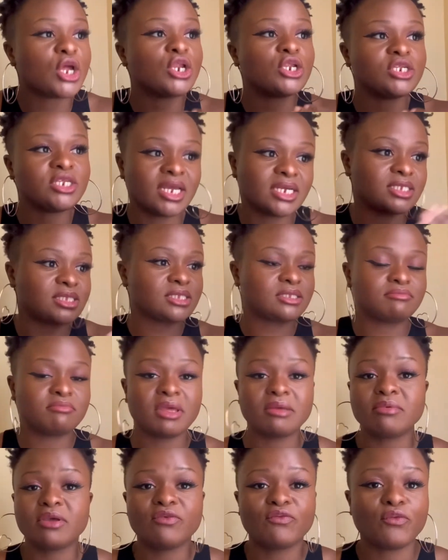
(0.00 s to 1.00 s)
Yes,
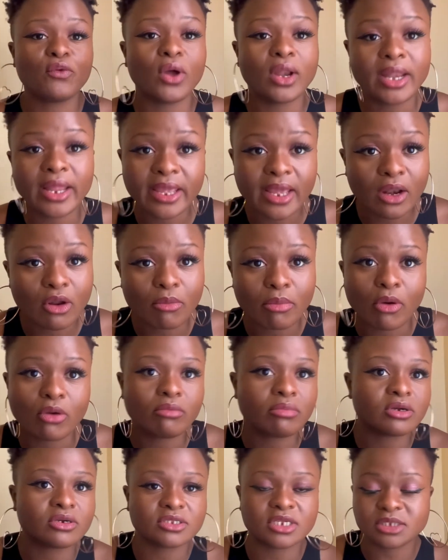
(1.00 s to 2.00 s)
maybe if you're a yellow bone,
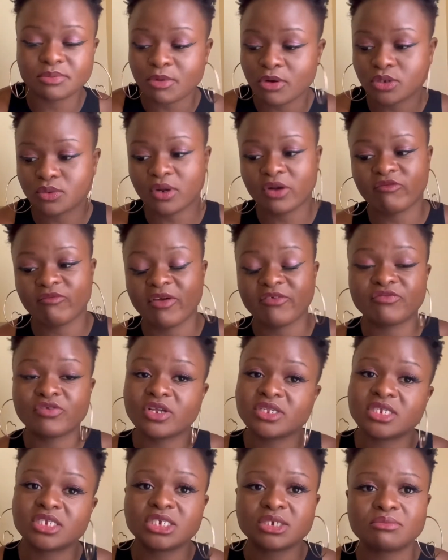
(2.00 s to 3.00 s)
because I spoke to one of my
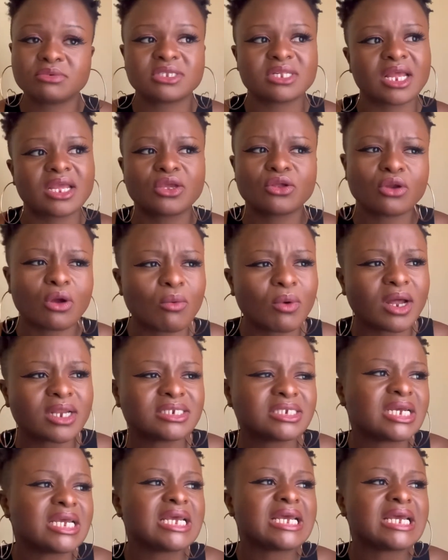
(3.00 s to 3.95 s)
friends and she was like, you know what,